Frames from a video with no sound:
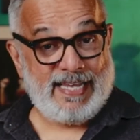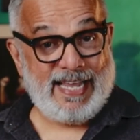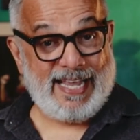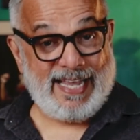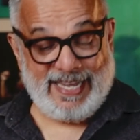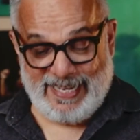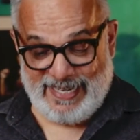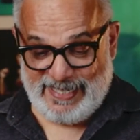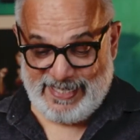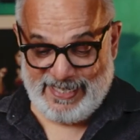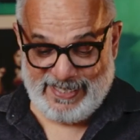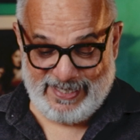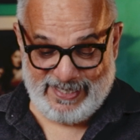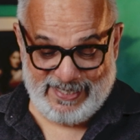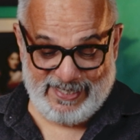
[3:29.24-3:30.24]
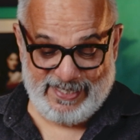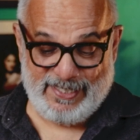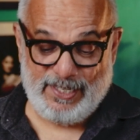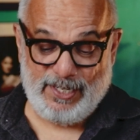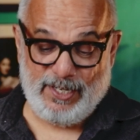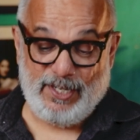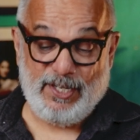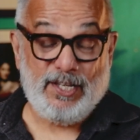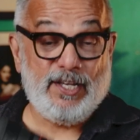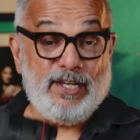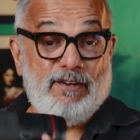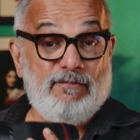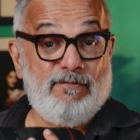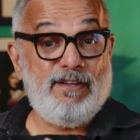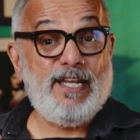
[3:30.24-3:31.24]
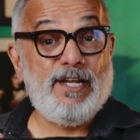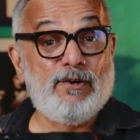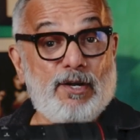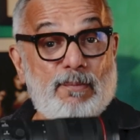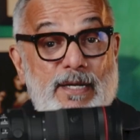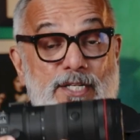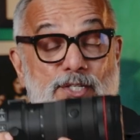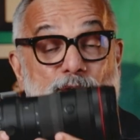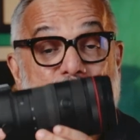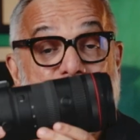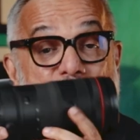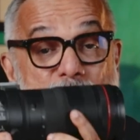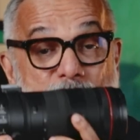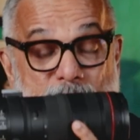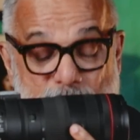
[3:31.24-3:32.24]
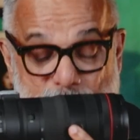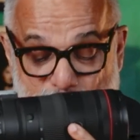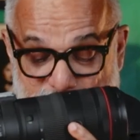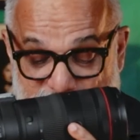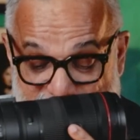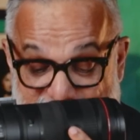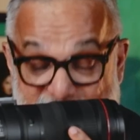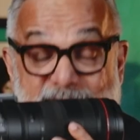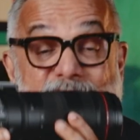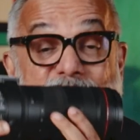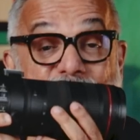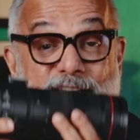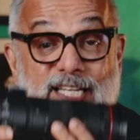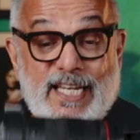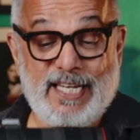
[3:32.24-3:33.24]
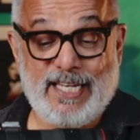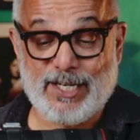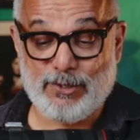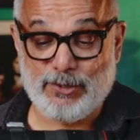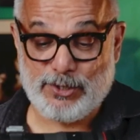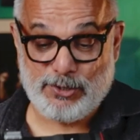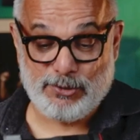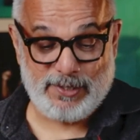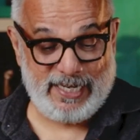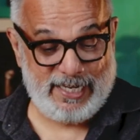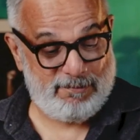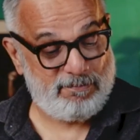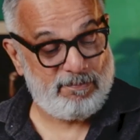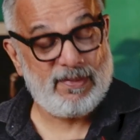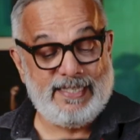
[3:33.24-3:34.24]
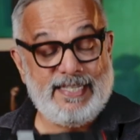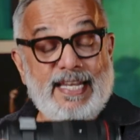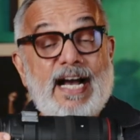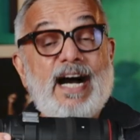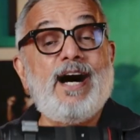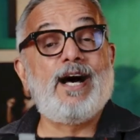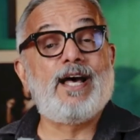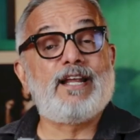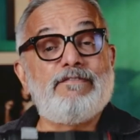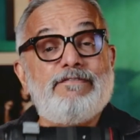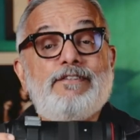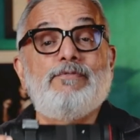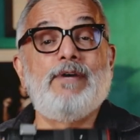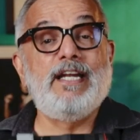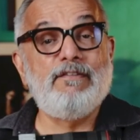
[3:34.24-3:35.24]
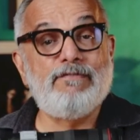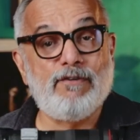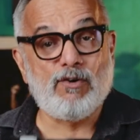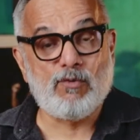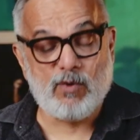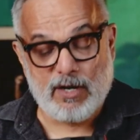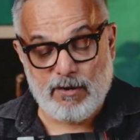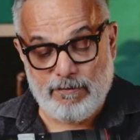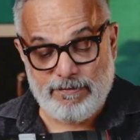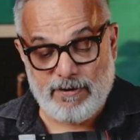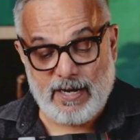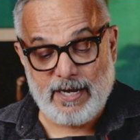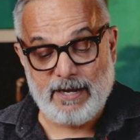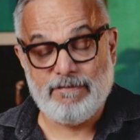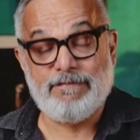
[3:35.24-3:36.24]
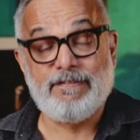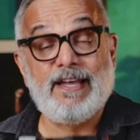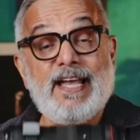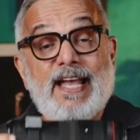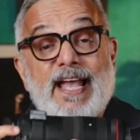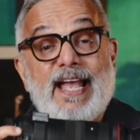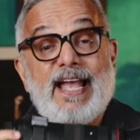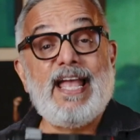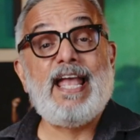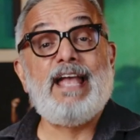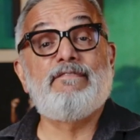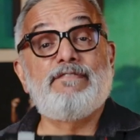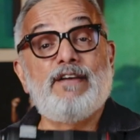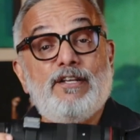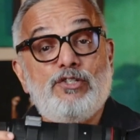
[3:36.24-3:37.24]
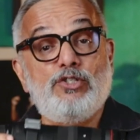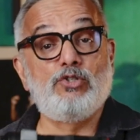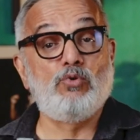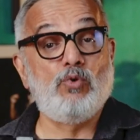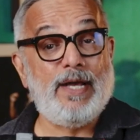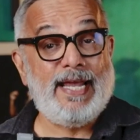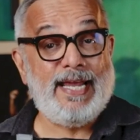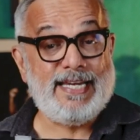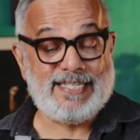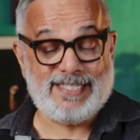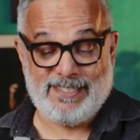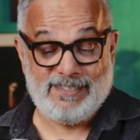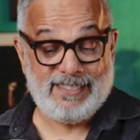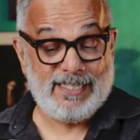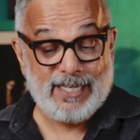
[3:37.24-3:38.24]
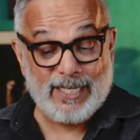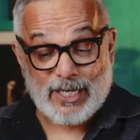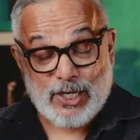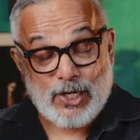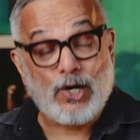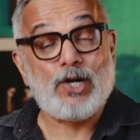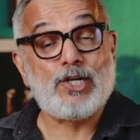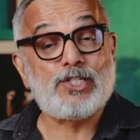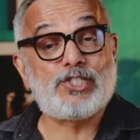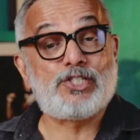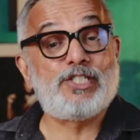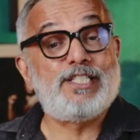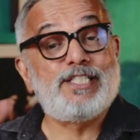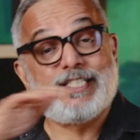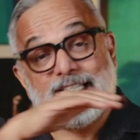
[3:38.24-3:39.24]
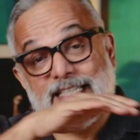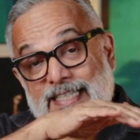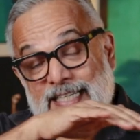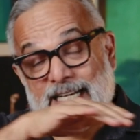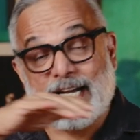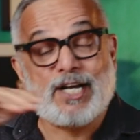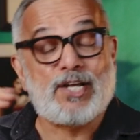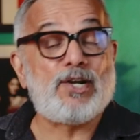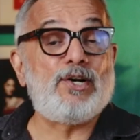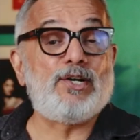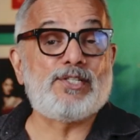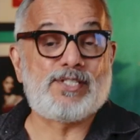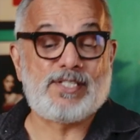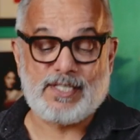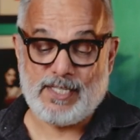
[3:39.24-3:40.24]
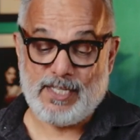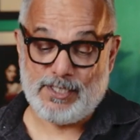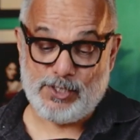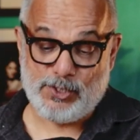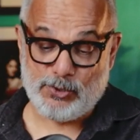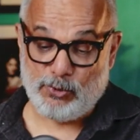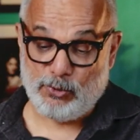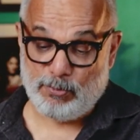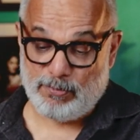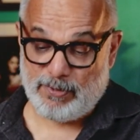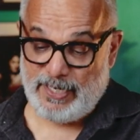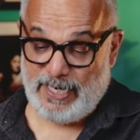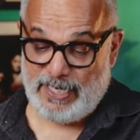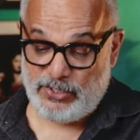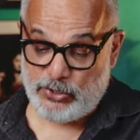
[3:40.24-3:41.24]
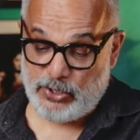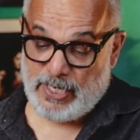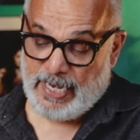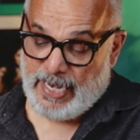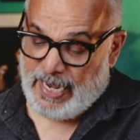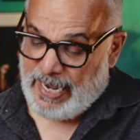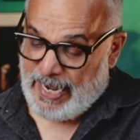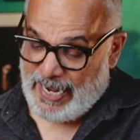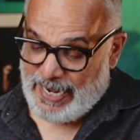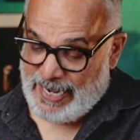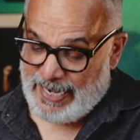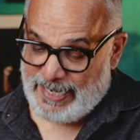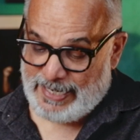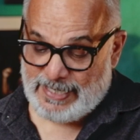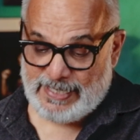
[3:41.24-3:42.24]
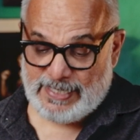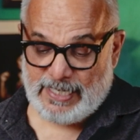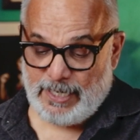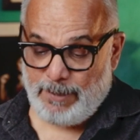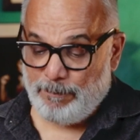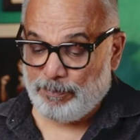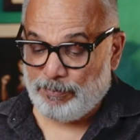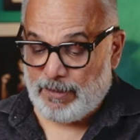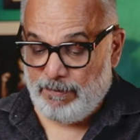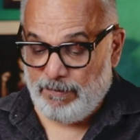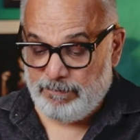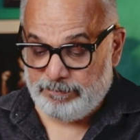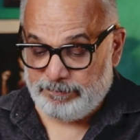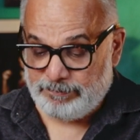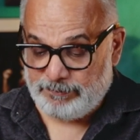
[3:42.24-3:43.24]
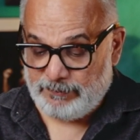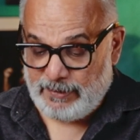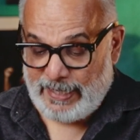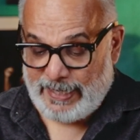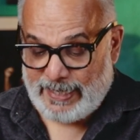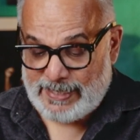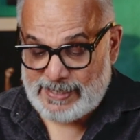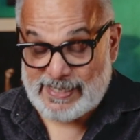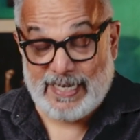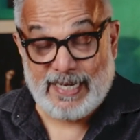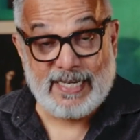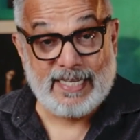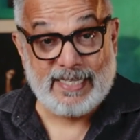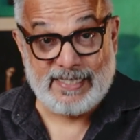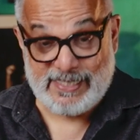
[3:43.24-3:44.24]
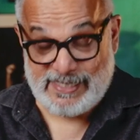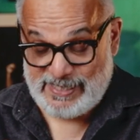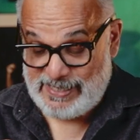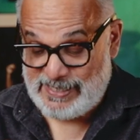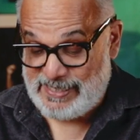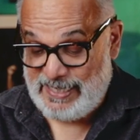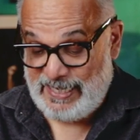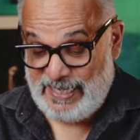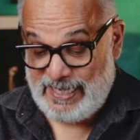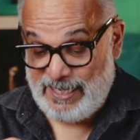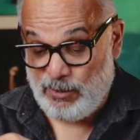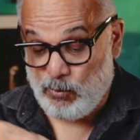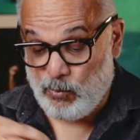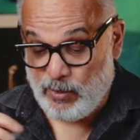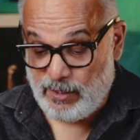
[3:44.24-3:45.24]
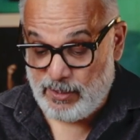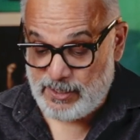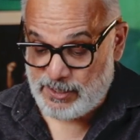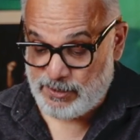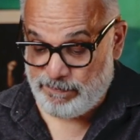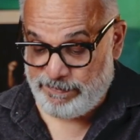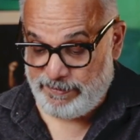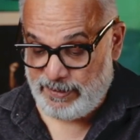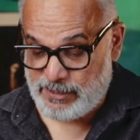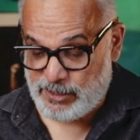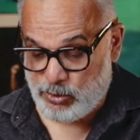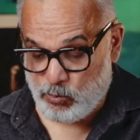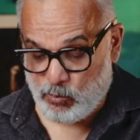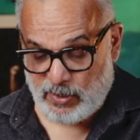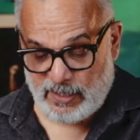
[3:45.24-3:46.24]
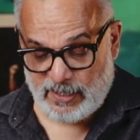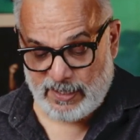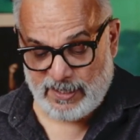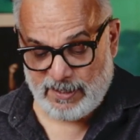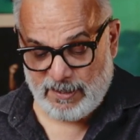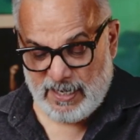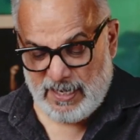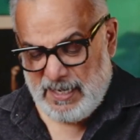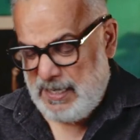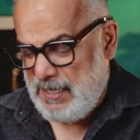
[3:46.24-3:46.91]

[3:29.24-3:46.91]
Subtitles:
And we're going to be talking about the hero today. The RF-24105 F2.8, constant across the zoom range. And like I said, this is the world's first one.